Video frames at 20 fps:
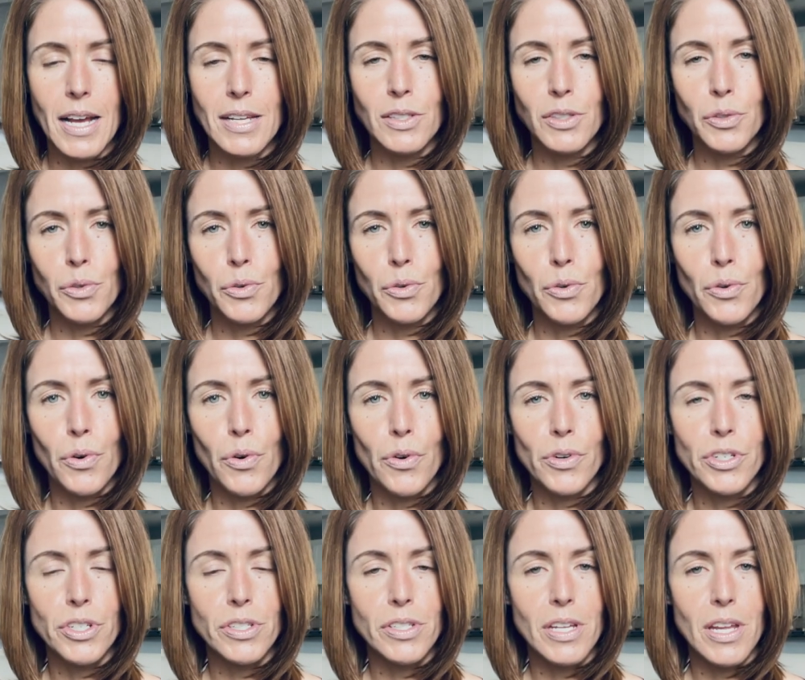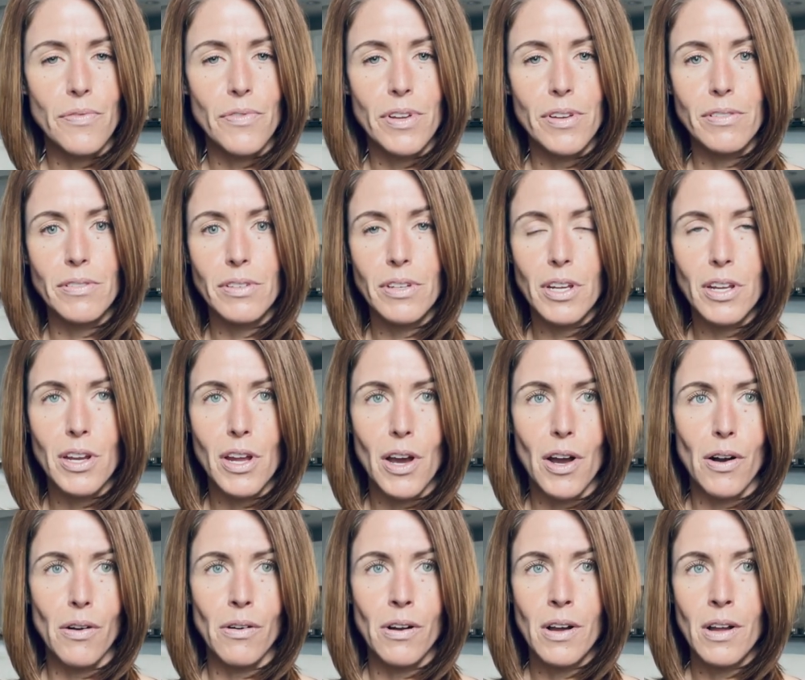school, or just even, you
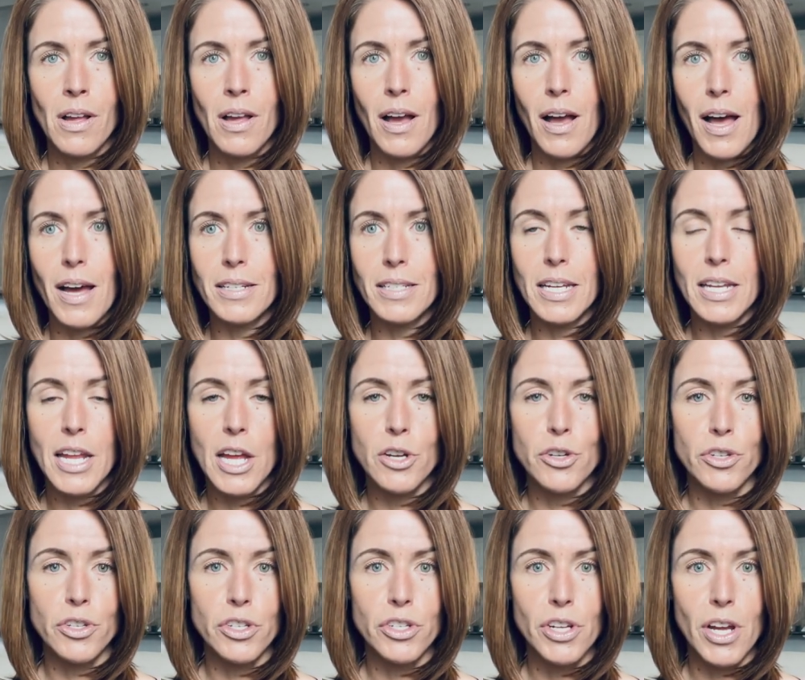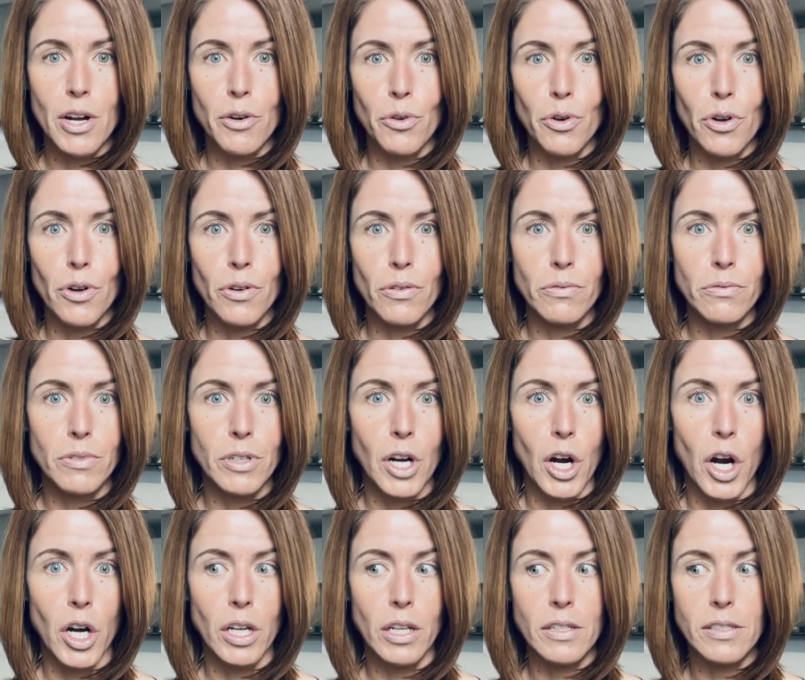know, teenagers in general,
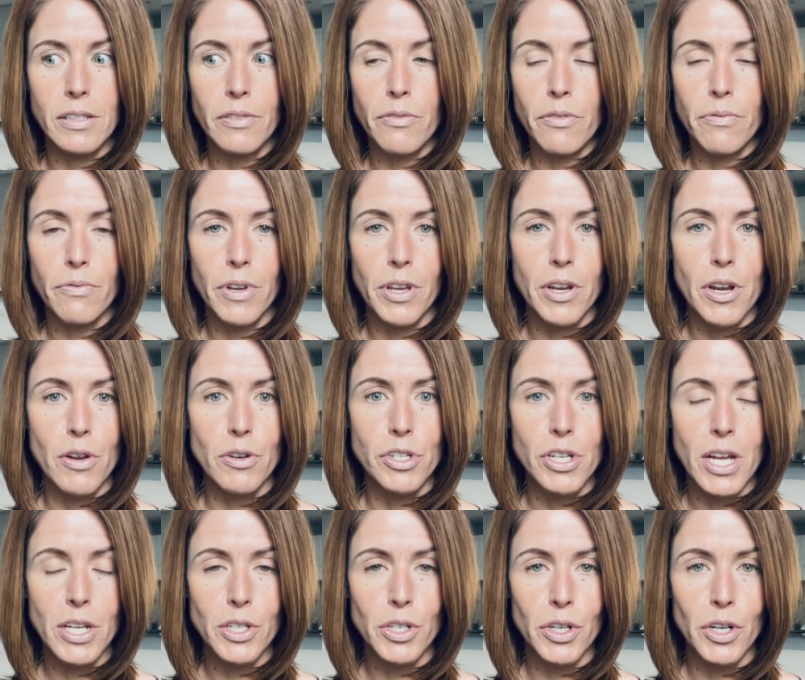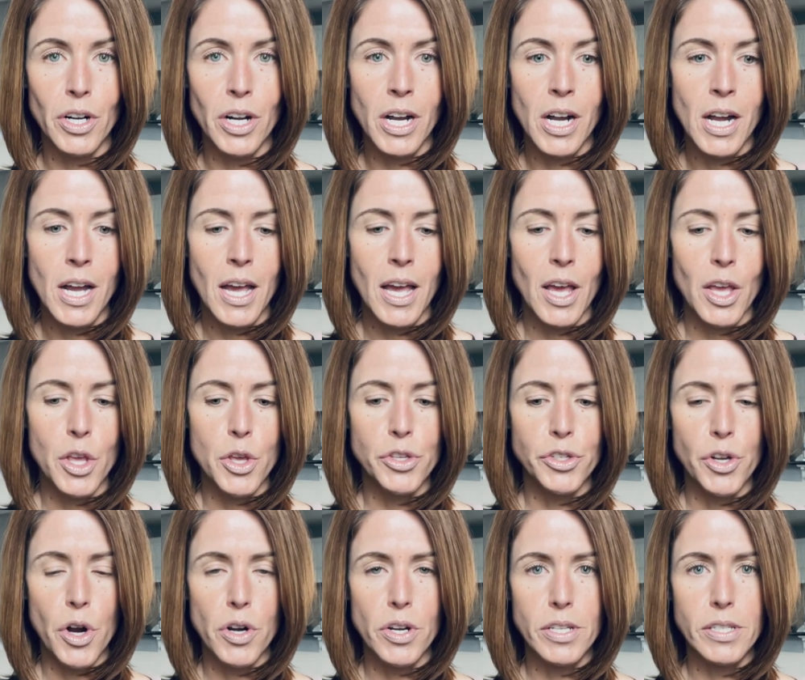regardless of, you know, gender, you
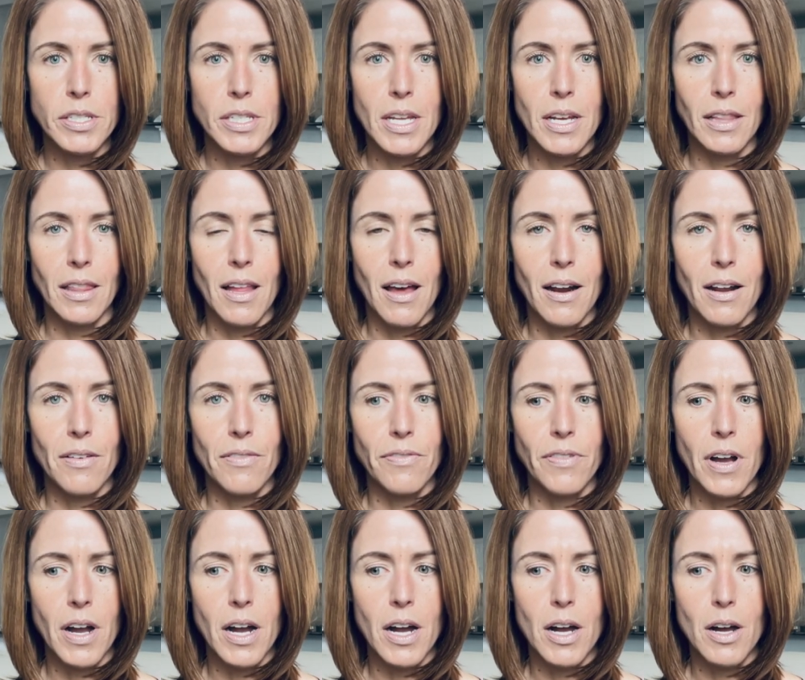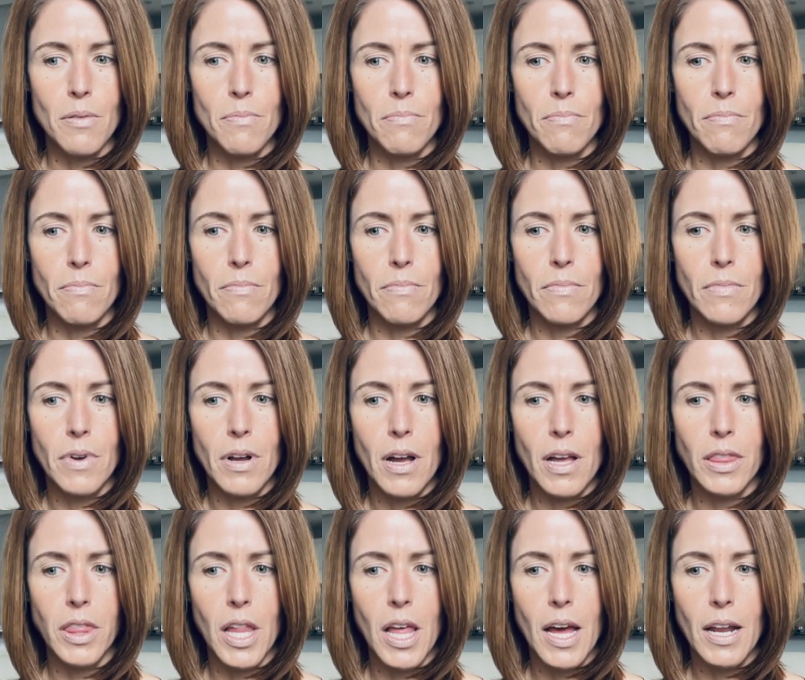start to see a lot of
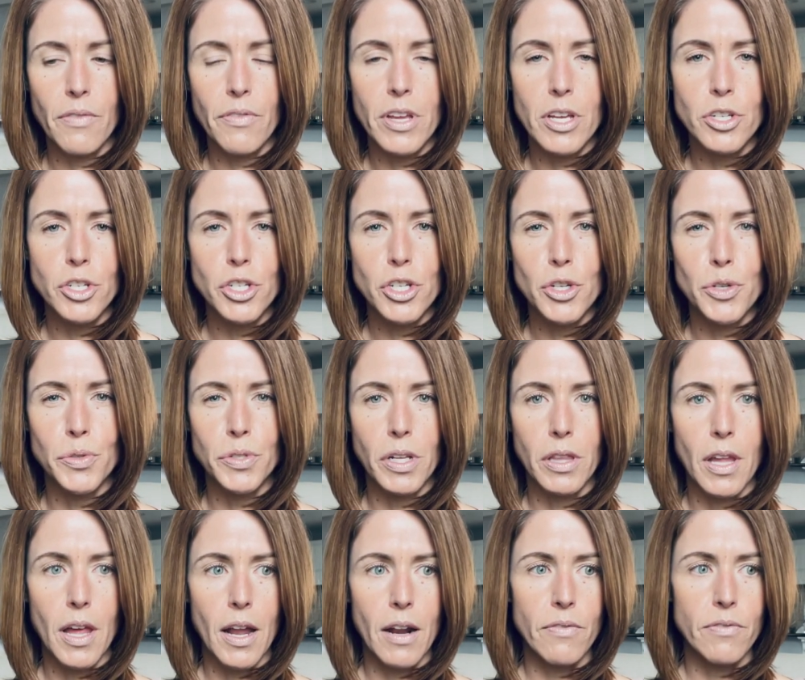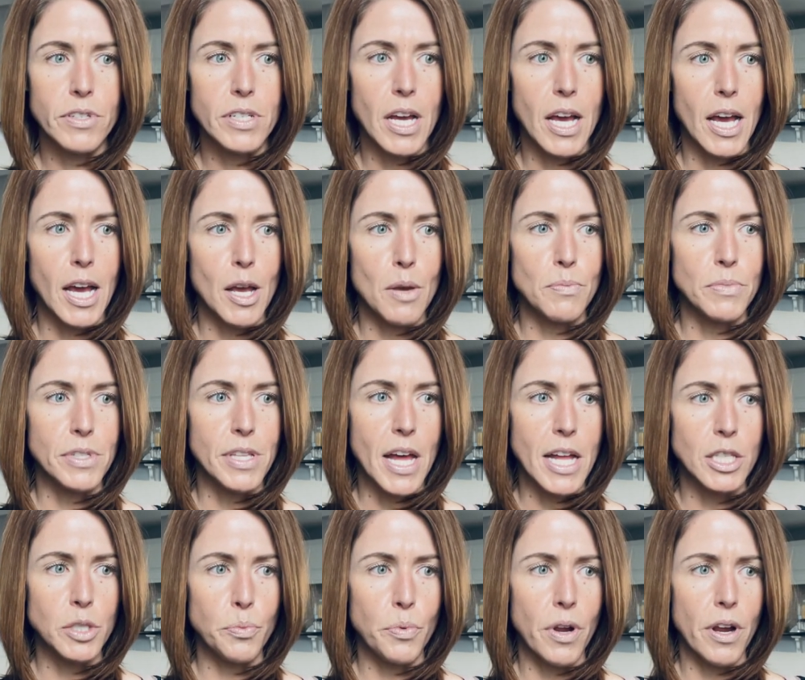issues. A lot of times
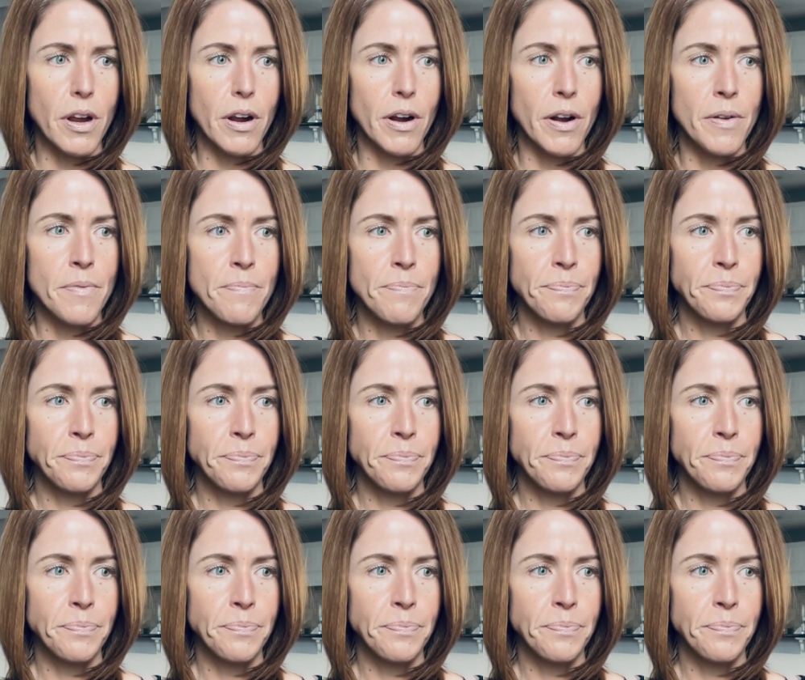that's where